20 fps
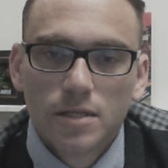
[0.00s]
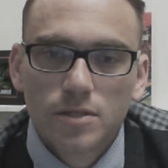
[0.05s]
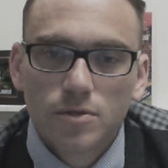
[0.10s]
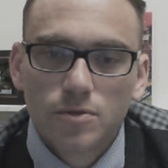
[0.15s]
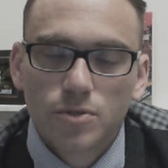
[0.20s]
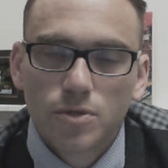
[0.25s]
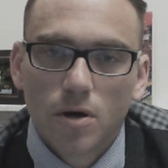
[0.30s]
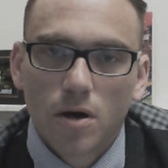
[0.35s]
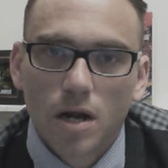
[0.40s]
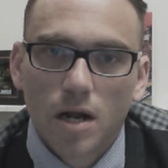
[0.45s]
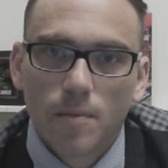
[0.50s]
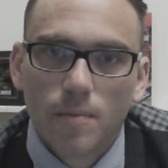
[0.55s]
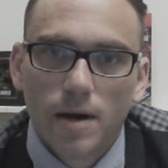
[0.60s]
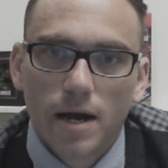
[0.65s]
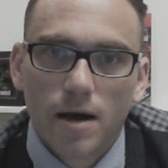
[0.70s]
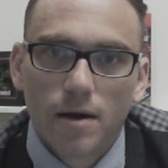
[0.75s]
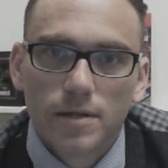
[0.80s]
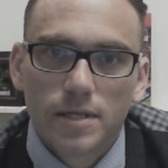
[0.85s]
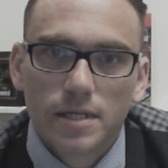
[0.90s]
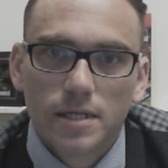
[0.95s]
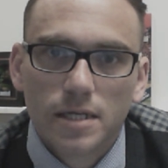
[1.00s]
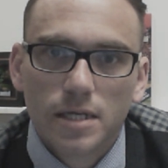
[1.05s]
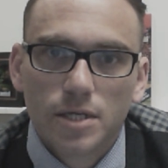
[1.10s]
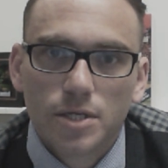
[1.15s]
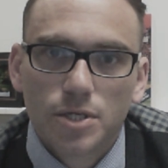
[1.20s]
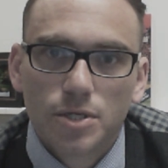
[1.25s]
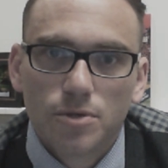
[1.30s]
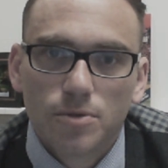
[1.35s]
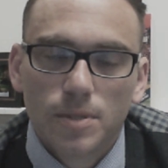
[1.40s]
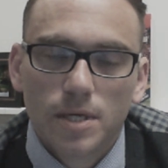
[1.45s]
to talk about an
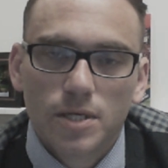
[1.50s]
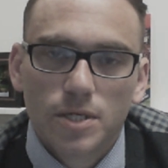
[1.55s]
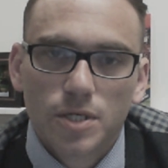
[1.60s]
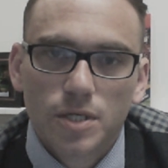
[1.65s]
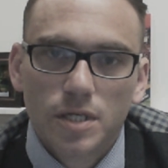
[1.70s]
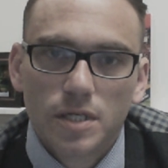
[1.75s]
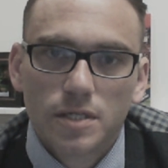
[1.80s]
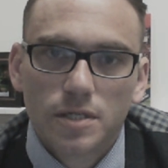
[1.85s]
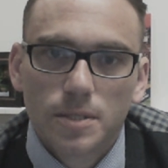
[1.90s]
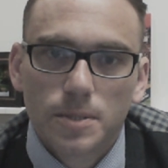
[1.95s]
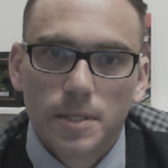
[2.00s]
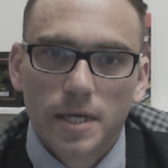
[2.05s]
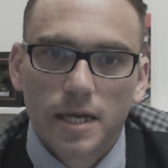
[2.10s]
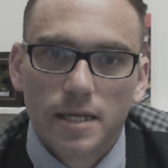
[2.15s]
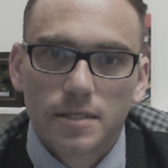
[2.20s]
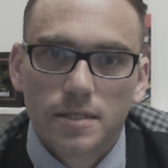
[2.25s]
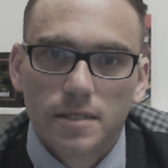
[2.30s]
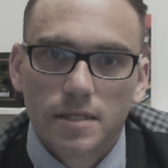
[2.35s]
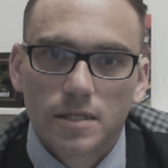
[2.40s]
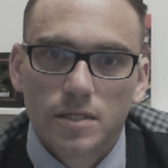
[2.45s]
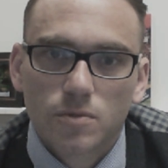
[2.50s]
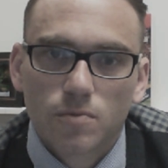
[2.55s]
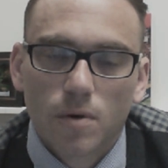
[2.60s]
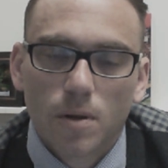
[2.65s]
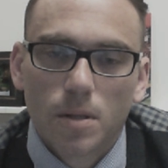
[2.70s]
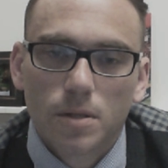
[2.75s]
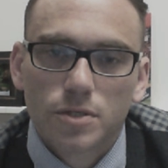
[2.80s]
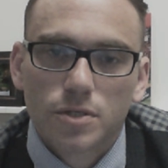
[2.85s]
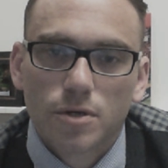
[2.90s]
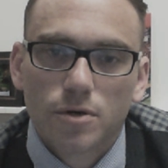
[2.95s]
issue that she's advancing as
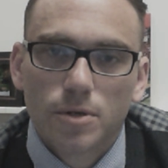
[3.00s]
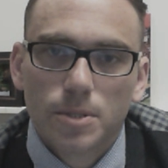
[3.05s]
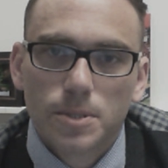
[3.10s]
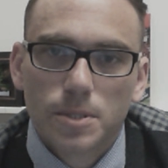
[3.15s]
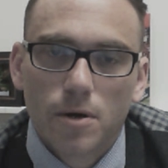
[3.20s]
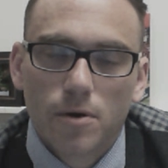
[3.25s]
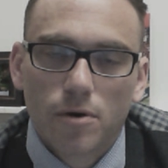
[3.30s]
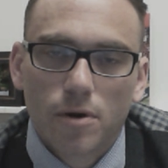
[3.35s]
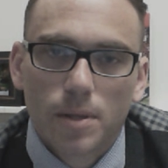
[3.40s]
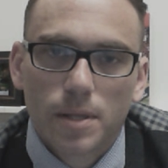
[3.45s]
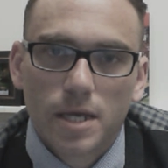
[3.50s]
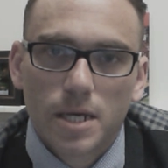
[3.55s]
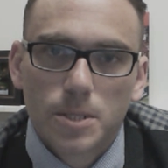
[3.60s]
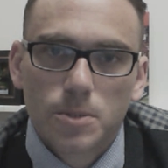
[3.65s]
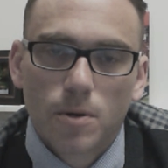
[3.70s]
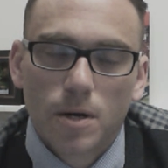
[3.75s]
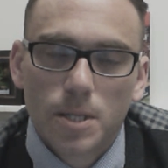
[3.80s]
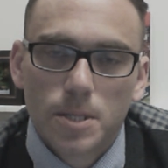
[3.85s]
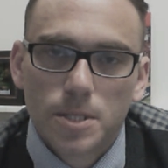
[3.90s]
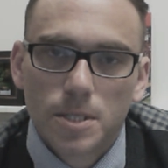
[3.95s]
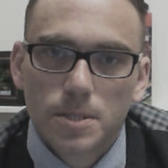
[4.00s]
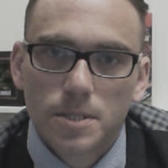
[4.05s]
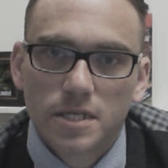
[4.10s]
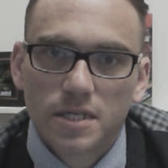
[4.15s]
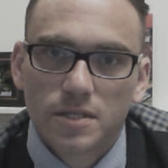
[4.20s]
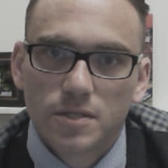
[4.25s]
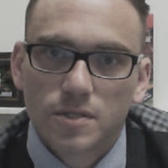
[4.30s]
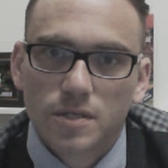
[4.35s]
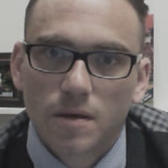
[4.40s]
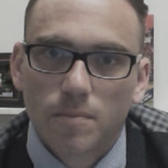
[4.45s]
well as her vote on the
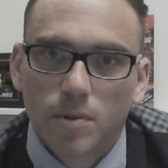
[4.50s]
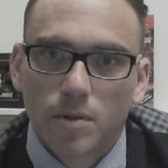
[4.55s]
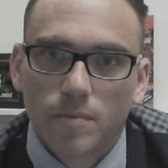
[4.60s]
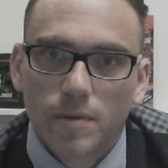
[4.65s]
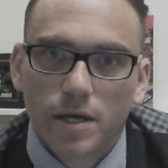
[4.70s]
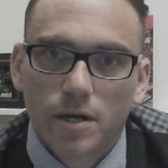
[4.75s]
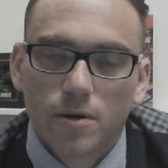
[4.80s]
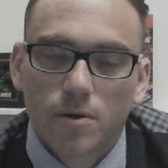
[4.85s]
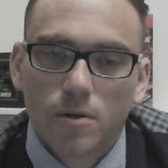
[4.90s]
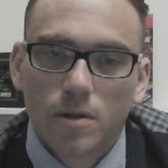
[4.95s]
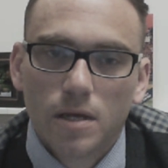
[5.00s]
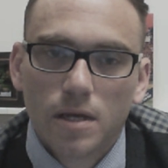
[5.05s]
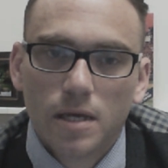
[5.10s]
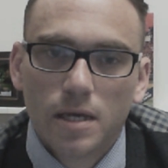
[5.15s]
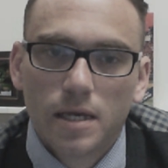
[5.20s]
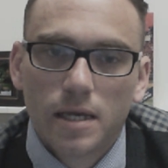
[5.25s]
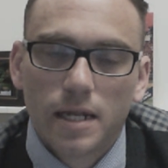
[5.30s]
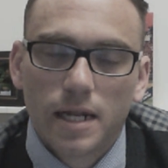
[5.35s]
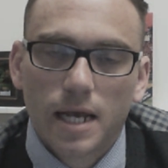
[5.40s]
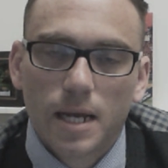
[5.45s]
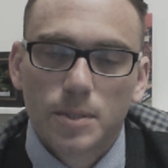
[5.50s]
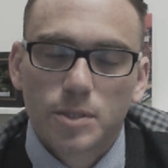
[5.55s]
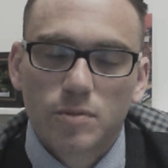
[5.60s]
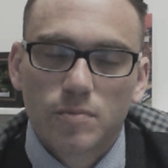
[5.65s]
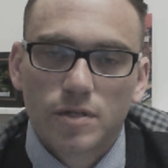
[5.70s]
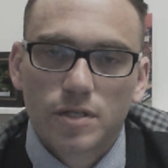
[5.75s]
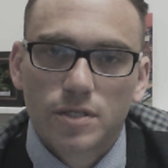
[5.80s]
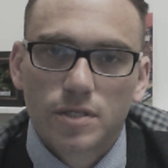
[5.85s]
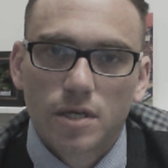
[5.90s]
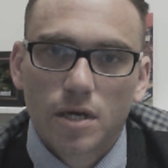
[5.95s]
FY15 supplemental, and have
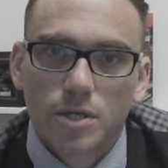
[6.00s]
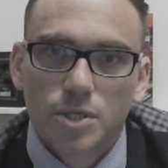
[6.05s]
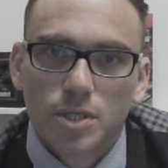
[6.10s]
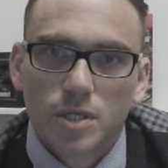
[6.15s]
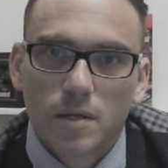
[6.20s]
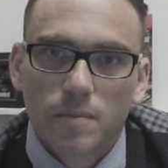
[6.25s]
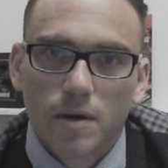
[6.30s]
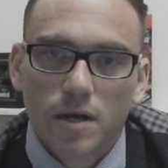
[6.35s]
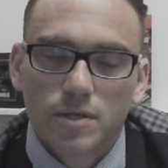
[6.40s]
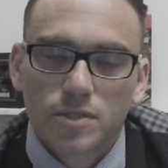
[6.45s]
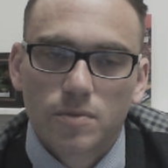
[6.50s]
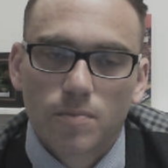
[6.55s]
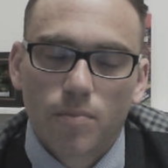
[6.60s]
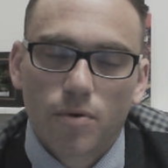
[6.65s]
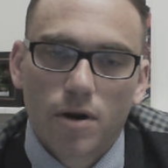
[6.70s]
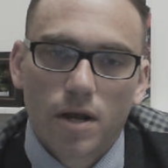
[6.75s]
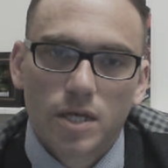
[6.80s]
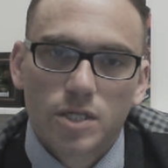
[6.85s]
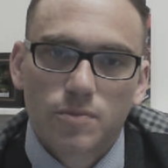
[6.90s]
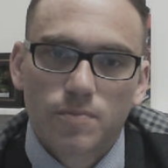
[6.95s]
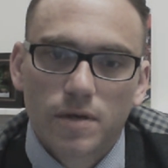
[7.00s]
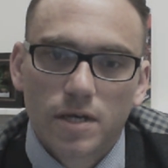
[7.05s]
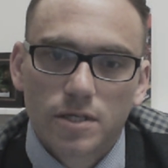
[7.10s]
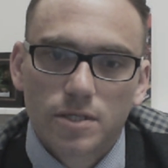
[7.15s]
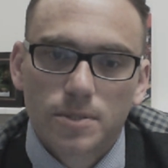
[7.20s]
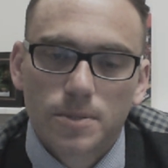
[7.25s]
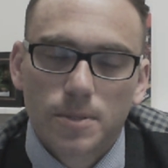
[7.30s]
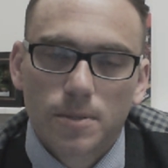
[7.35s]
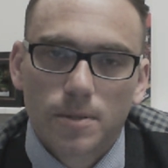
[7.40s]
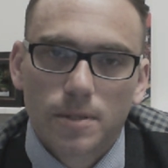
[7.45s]
some discussion about some
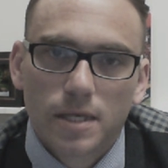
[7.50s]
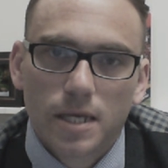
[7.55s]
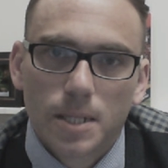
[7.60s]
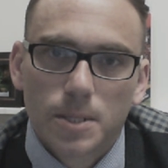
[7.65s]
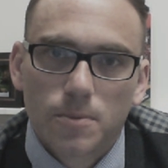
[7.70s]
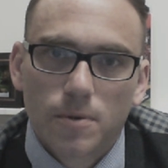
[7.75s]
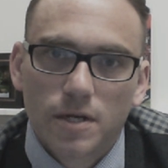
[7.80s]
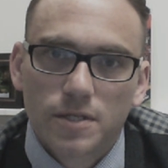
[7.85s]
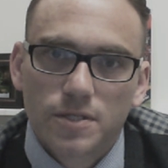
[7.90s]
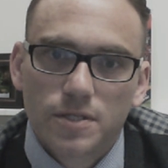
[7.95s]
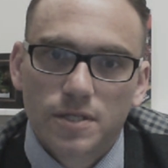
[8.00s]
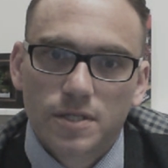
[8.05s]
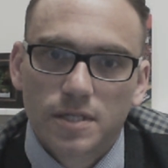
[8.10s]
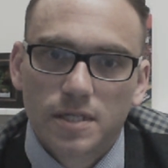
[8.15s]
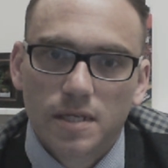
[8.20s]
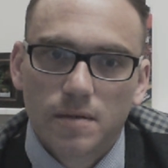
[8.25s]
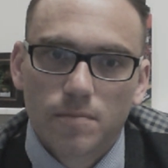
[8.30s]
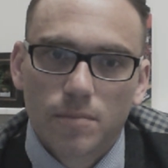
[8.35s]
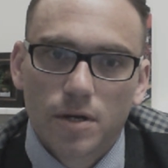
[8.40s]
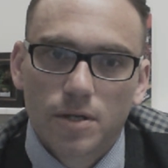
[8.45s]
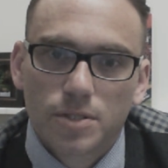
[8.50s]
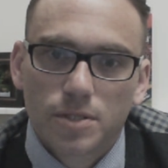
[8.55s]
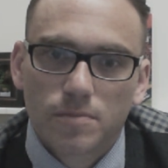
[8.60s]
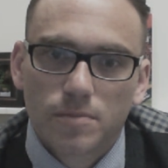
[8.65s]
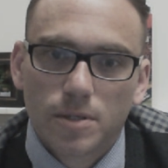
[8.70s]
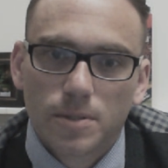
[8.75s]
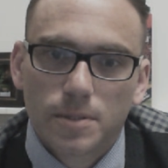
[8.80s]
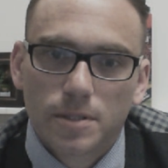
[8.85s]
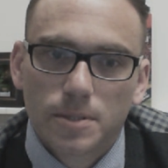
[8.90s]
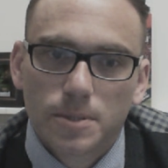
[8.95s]
prospects for the FY16 budget
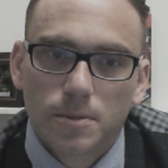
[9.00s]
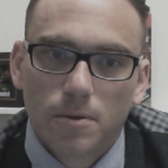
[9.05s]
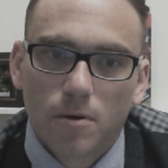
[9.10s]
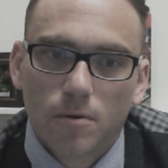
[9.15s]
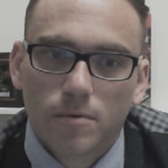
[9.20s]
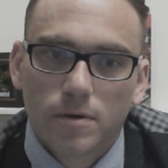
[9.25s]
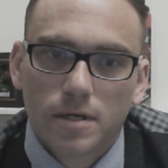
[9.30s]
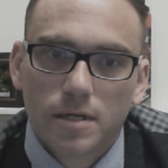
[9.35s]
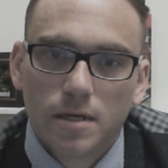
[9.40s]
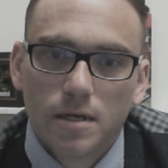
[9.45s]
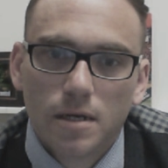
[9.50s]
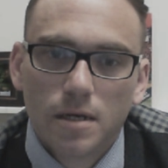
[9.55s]
moving forward.